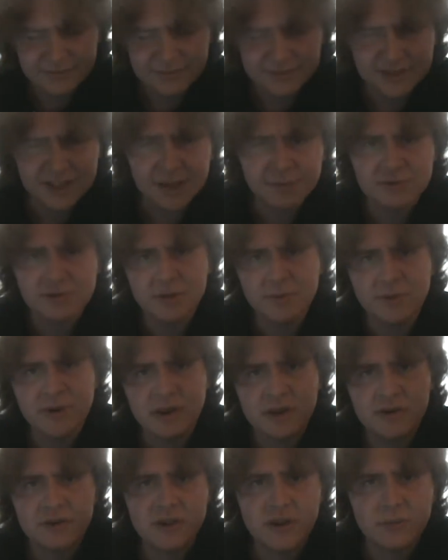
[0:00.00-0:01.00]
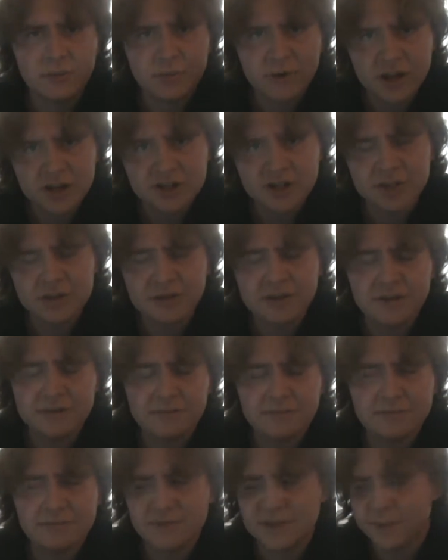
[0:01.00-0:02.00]
seems to be under the impression that
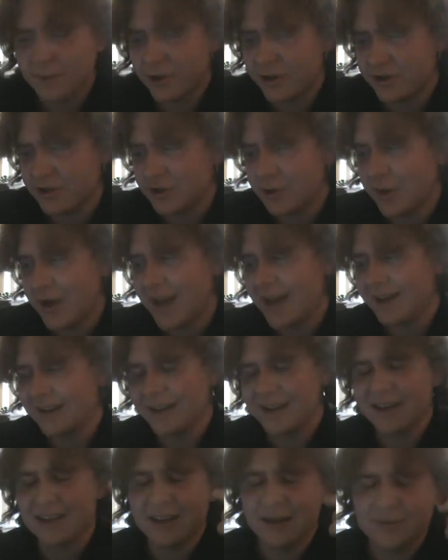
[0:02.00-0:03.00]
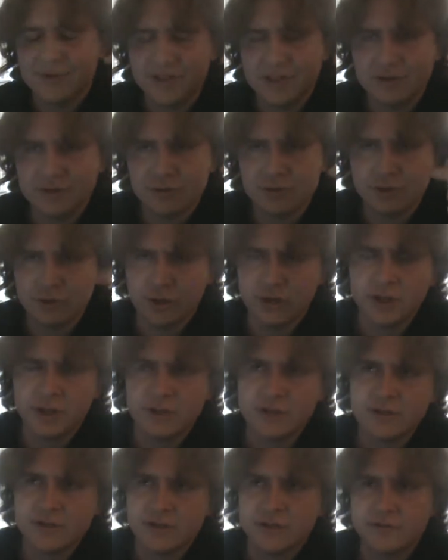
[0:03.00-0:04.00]
spirituality comes in
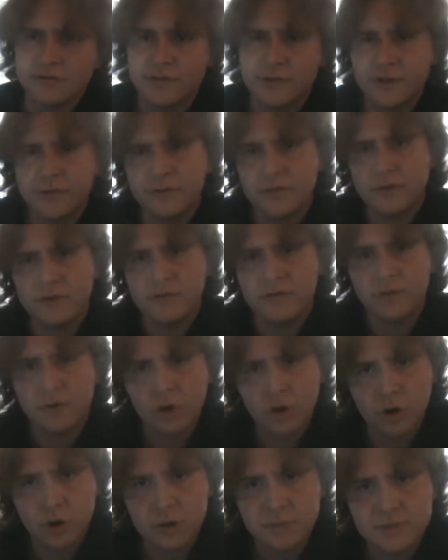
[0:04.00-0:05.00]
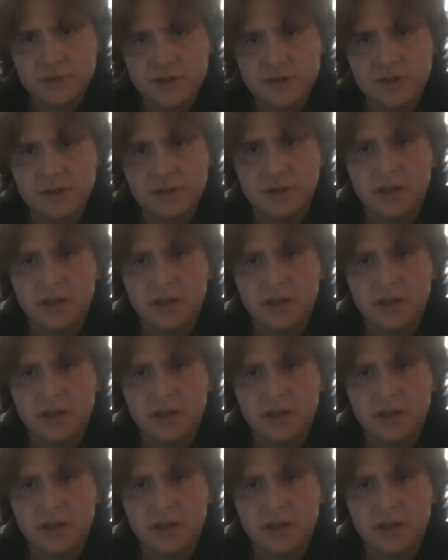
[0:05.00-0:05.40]
trillions of different forms.